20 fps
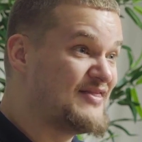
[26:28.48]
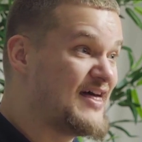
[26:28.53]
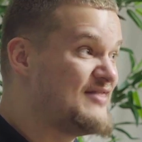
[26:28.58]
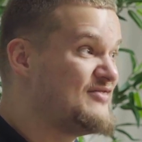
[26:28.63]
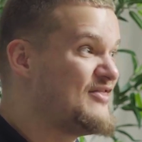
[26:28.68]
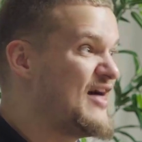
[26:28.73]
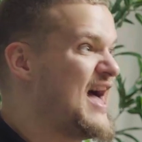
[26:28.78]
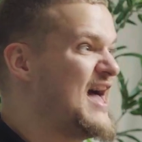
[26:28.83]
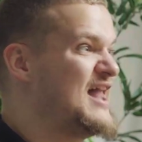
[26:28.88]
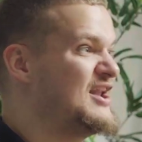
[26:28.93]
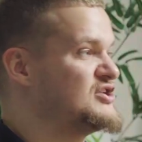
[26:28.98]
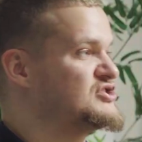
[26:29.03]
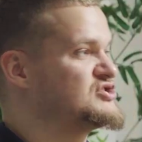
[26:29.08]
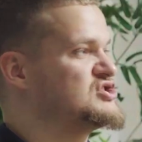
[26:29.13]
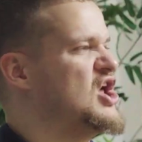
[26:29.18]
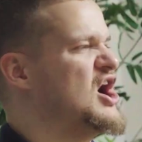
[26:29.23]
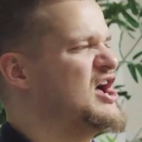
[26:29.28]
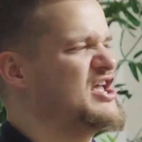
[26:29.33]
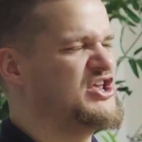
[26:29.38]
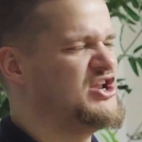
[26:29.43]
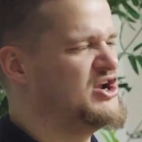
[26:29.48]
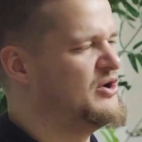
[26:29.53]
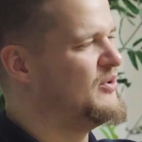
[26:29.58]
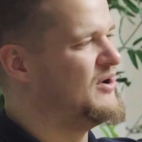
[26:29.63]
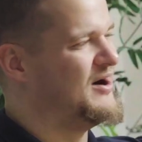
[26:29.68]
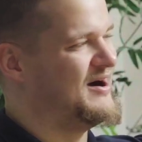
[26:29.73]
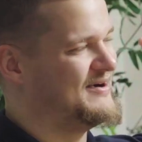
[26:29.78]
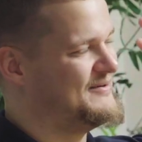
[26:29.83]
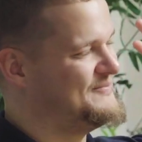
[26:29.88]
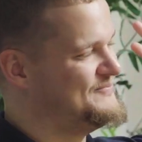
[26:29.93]
And then they're just like, you know
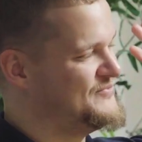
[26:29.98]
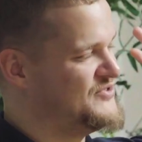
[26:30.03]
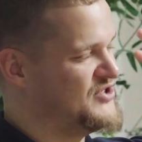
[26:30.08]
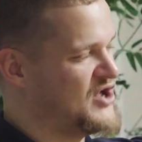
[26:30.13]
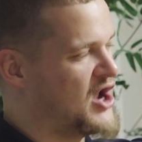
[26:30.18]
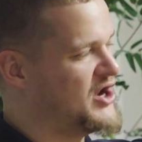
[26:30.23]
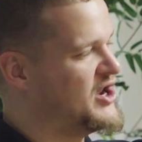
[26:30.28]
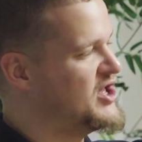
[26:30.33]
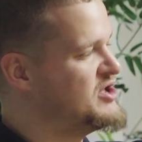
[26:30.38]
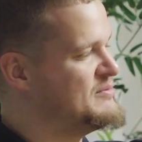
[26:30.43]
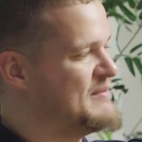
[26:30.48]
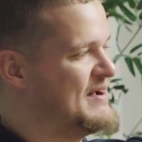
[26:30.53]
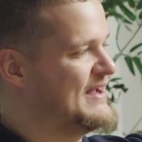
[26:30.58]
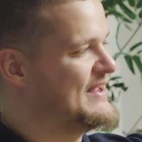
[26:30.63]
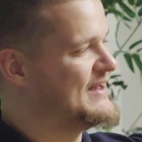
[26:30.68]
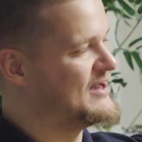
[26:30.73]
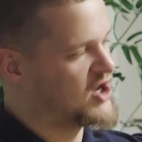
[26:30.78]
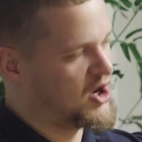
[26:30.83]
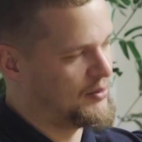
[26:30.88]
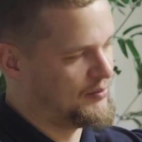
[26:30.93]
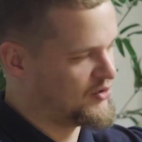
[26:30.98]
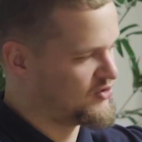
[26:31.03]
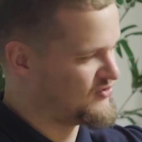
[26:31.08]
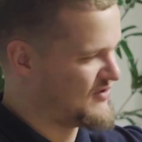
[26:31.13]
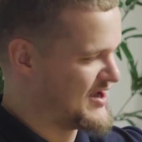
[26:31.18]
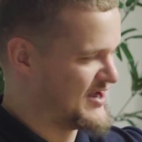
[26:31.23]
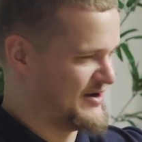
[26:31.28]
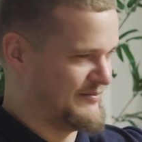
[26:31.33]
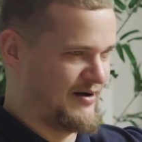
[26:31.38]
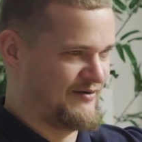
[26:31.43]
what? I know you're making a couple
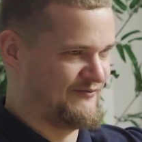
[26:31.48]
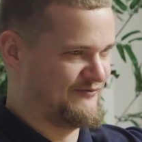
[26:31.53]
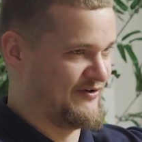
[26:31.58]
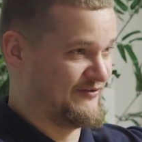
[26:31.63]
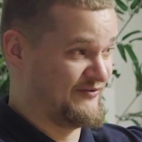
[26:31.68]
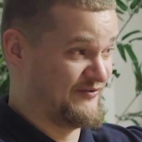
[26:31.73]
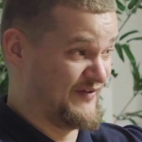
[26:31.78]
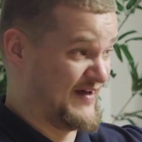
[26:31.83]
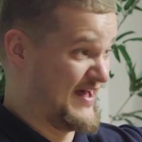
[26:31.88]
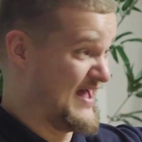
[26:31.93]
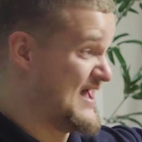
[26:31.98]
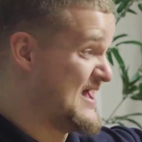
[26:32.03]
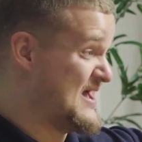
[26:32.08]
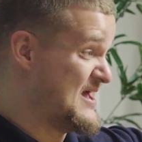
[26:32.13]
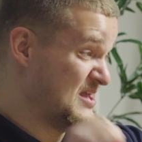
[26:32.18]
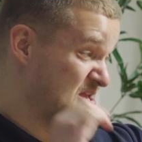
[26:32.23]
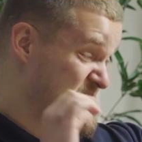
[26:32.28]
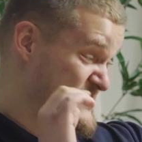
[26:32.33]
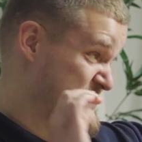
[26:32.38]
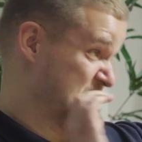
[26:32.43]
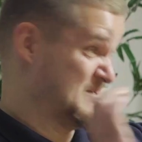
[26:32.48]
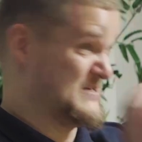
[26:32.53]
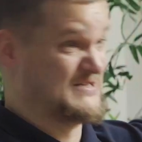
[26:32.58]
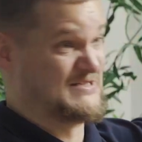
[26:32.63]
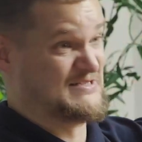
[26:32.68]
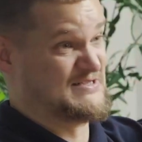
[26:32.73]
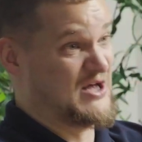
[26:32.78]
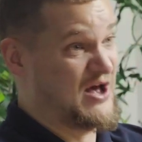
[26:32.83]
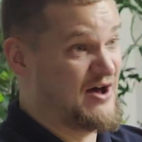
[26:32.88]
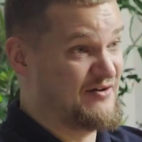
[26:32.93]
grand a month off of it. You
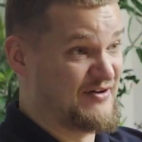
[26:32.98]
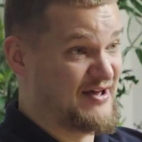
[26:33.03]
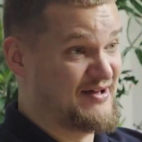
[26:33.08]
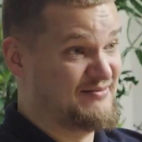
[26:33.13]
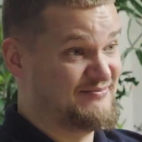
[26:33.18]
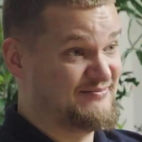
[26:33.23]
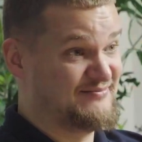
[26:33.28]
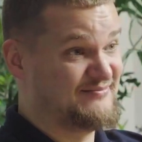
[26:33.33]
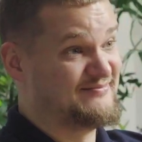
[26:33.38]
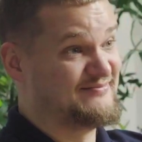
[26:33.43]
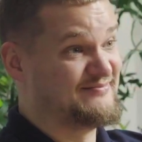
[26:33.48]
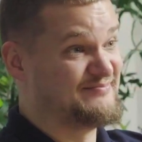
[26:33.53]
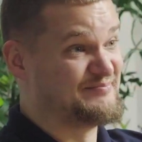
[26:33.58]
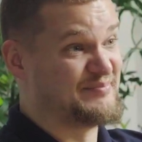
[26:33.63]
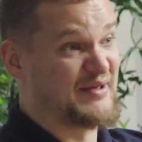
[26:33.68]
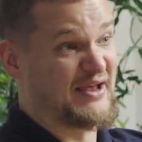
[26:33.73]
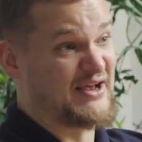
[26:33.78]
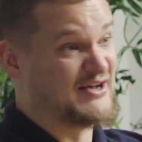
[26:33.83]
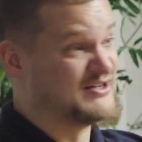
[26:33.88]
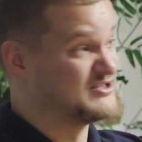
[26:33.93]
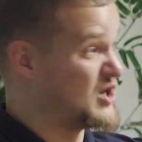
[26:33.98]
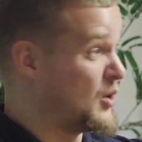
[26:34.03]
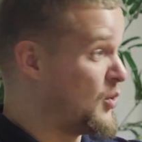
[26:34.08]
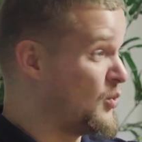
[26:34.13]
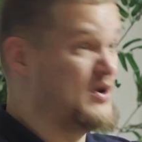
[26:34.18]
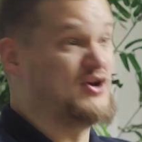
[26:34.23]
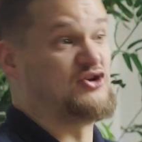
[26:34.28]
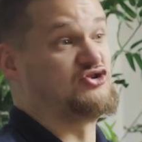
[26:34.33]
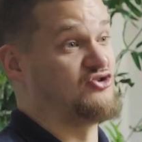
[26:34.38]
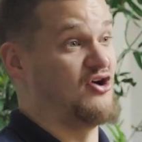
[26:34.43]
deserve it because
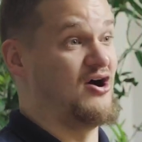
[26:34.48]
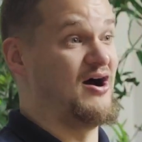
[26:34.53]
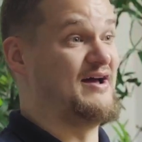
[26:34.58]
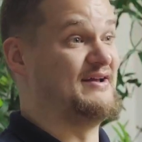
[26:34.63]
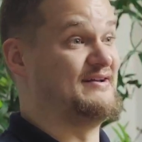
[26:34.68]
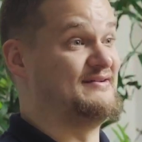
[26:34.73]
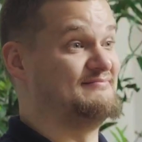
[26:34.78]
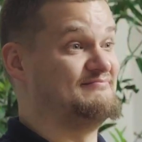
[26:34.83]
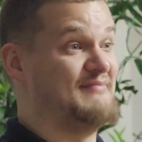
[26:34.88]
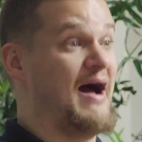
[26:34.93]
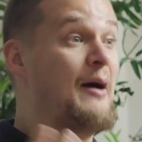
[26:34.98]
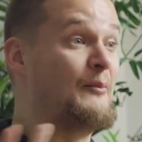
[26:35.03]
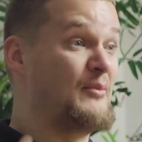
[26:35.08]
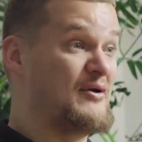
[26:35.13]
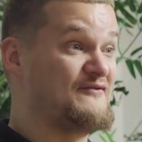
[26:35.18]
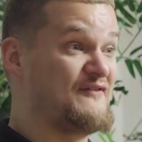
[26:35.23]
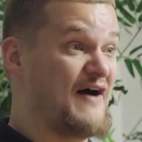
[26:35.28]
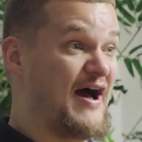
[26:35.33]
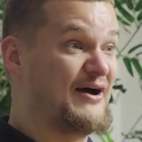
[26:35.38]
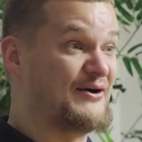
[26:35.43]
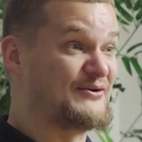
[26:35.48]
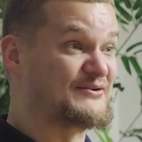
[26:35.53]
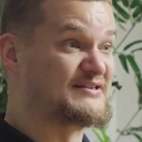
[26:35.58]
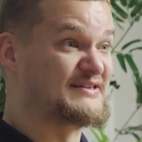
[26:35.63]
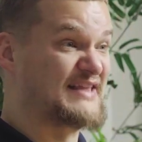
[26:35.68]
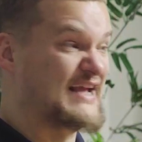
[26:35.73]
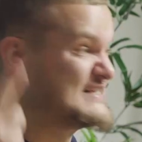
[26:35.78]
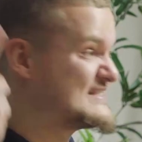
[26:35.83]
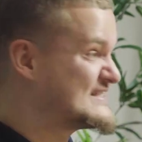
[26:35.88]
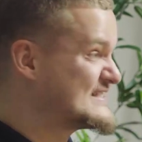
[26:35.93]
we tried and we
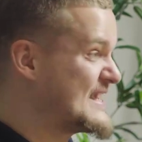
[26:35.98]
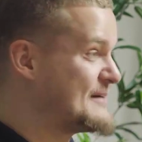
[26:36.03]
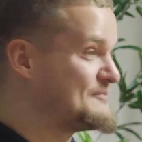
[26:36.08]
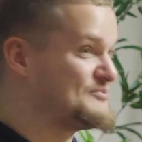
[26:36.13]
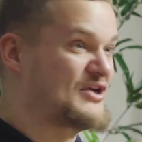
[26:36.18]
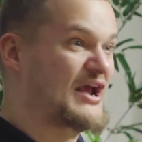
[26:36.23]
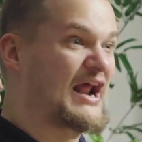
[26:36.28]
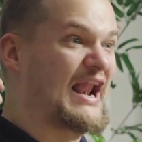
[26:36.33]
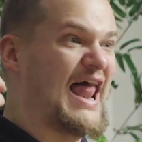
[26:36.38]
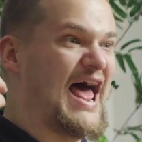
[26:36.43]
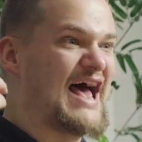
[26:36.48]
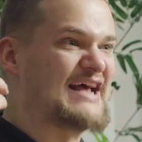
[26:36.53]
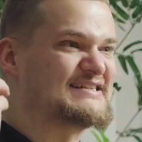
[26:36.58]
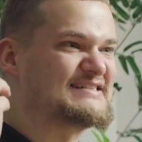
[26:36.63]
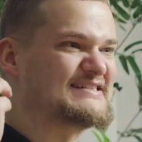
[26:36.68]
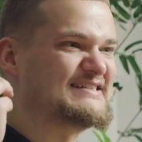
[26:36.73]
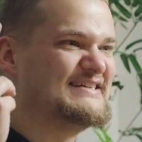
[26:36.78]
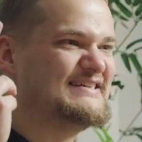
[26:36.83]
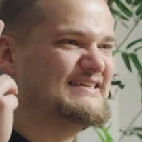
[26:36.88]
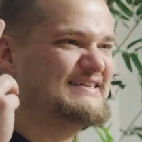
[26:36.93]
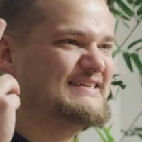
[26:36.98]
failed. Yeah. They skipped the class.